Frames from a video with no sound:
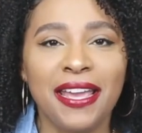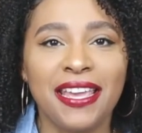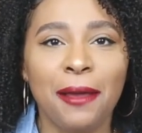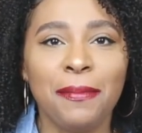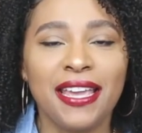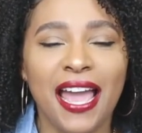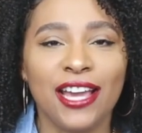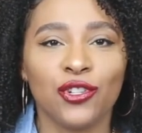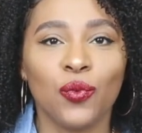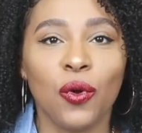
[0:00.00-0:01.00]
I kept it
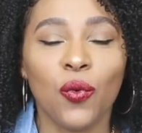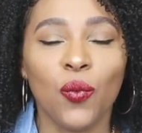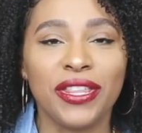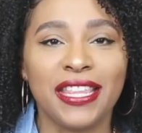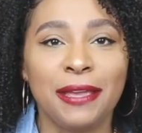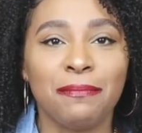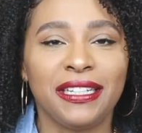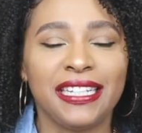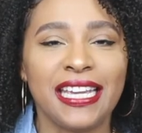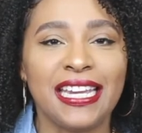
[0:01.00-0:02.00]
casual with a
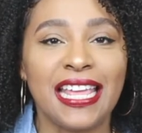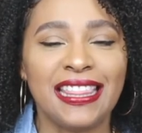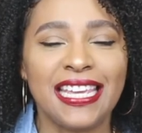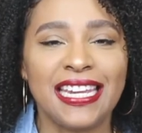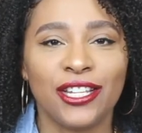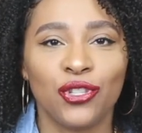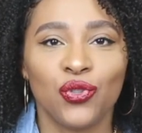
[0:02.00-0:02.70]
plain knitted